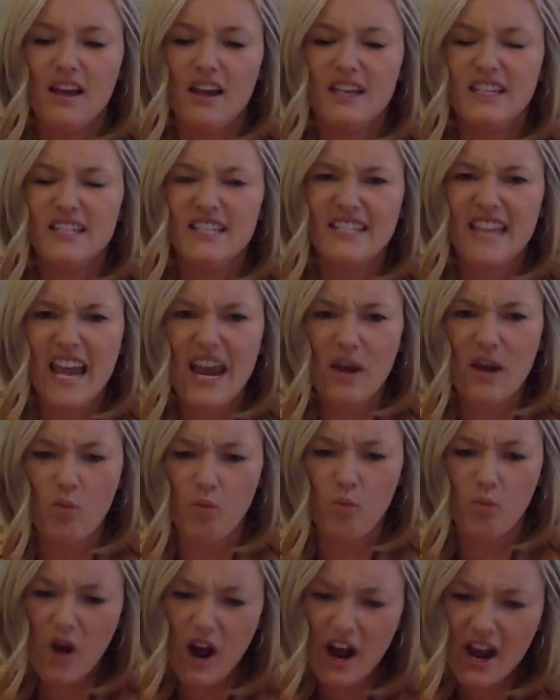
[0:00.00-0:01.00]

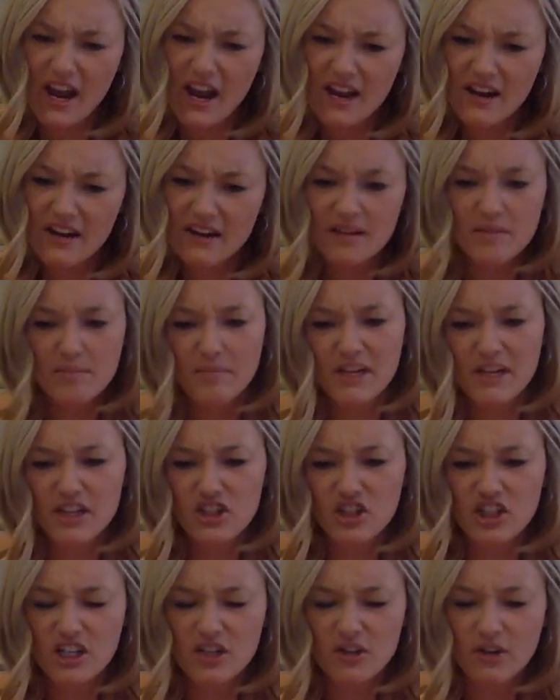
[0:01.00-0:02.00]
Say what? Mean
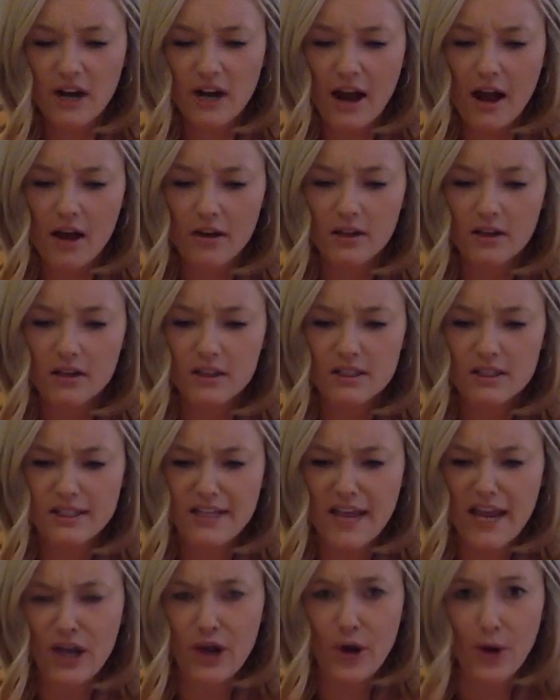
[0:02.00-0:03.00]
Jean growled.
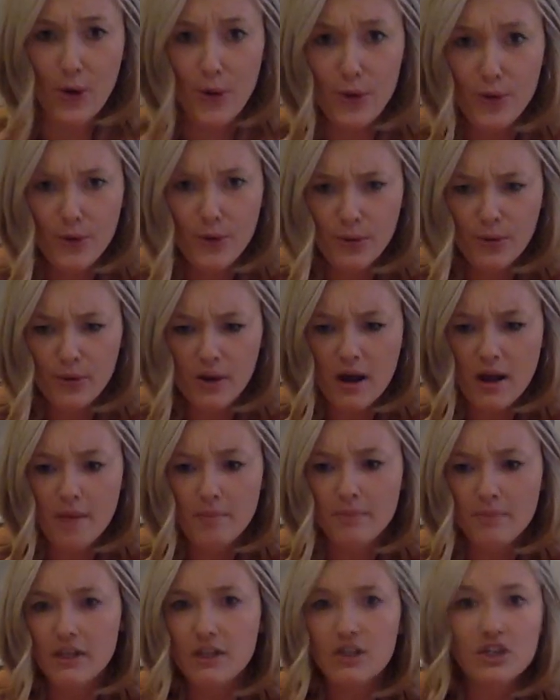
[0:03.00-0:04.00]
Say who?
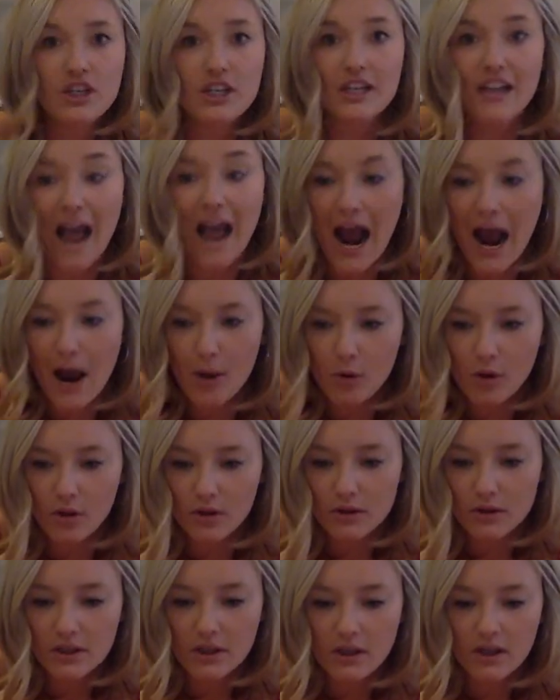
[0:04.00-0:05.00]
Mean Jean
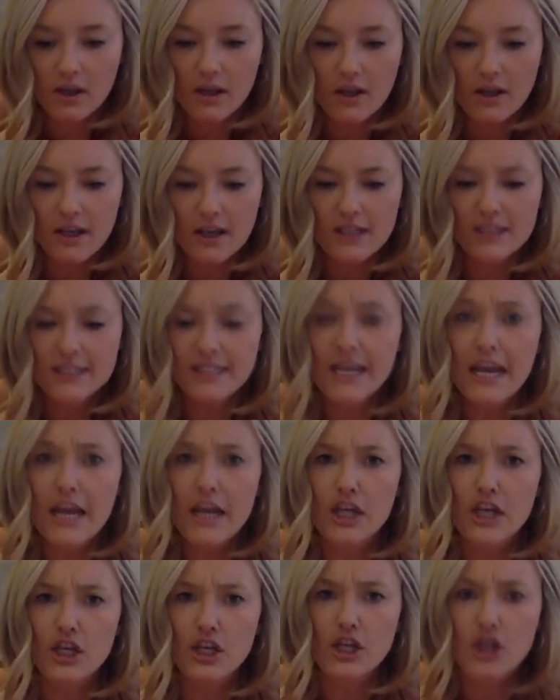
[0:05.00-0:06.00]
howled.
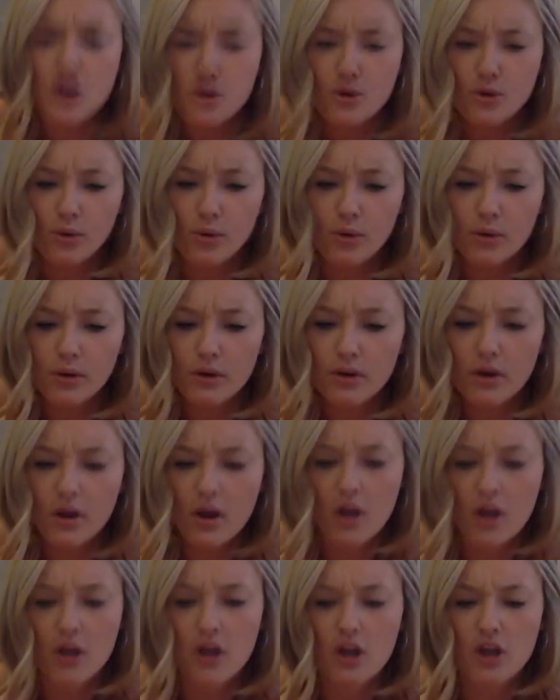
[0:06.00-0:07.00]
Say you.
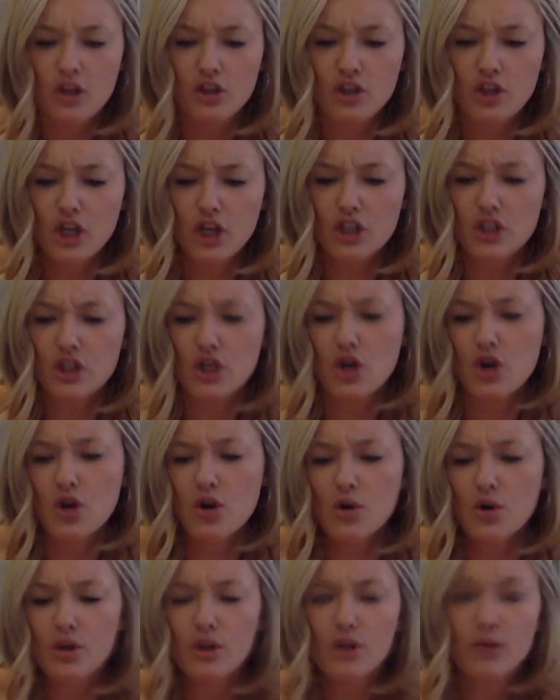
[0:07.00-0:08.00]
Just
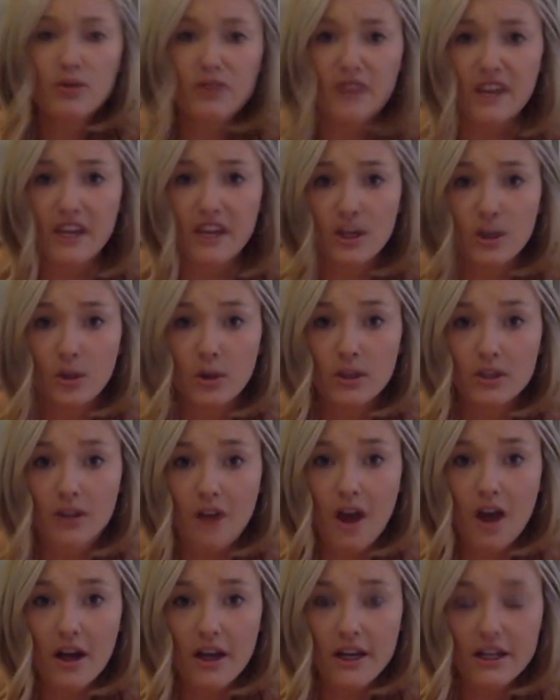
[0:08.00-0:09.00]
who do you think you're
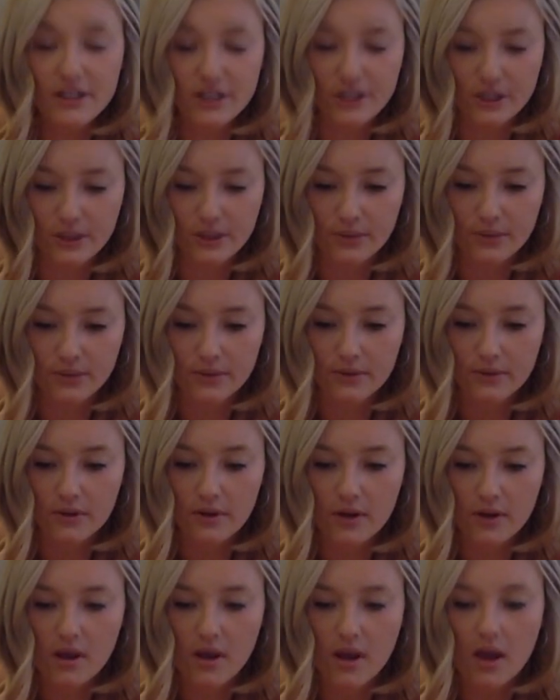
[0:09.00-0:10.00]
talking to?
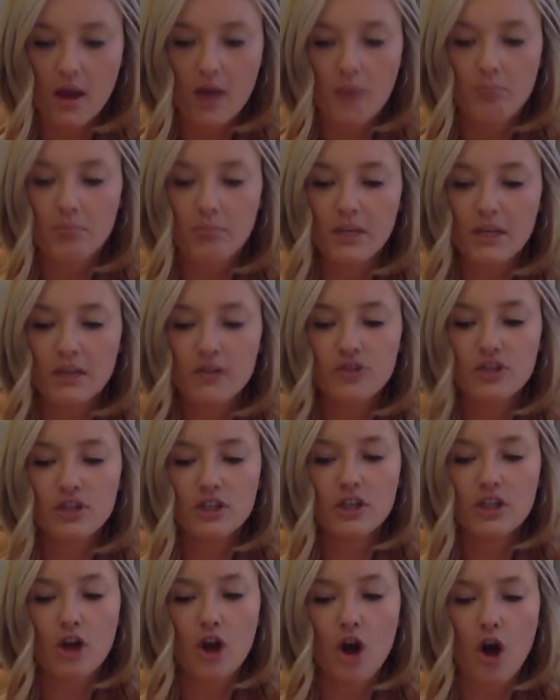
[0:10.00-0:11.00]
Mean
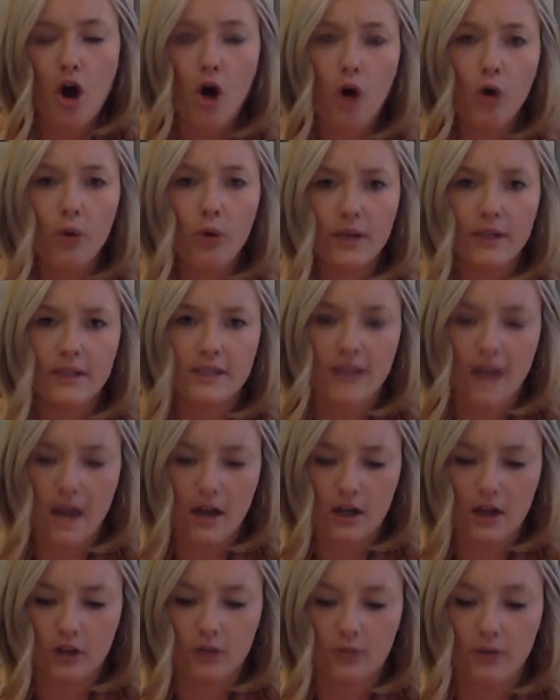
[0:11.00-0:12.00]
Jean always
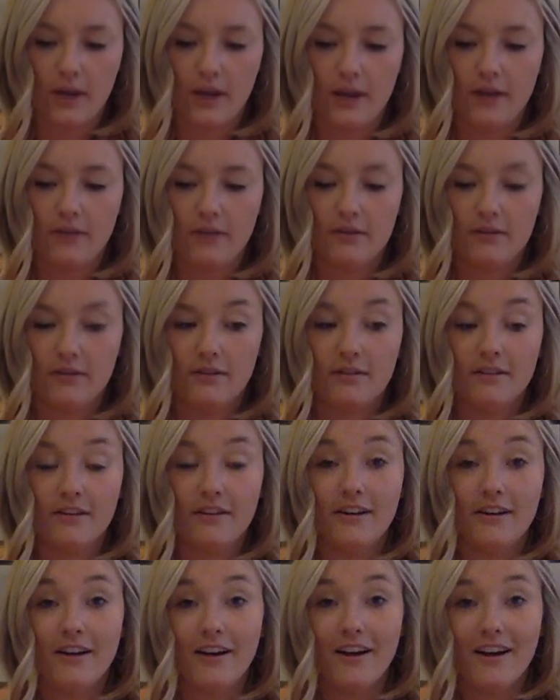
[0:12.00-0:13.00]
got her way.
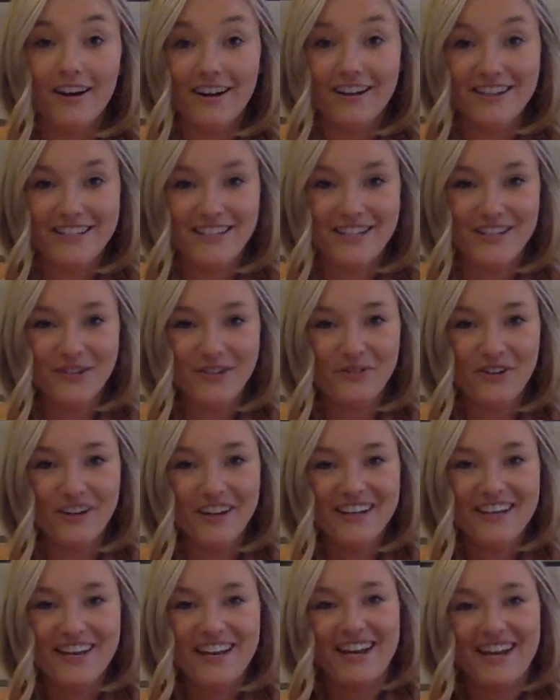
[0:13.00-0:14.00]
Until
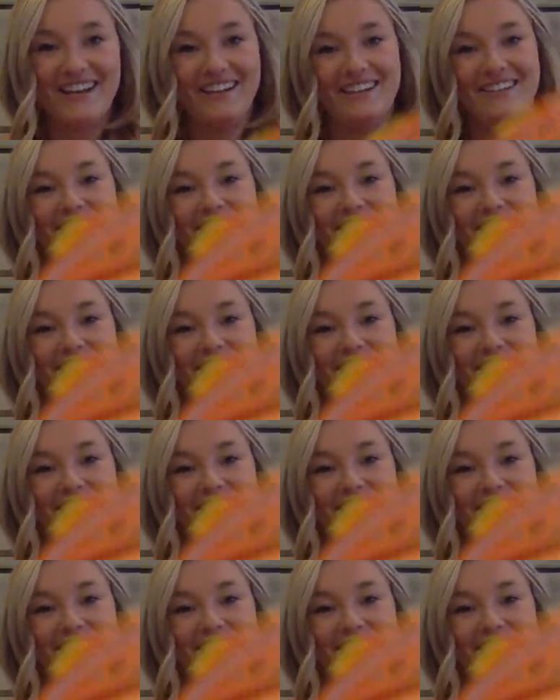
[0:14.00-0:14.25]
one day.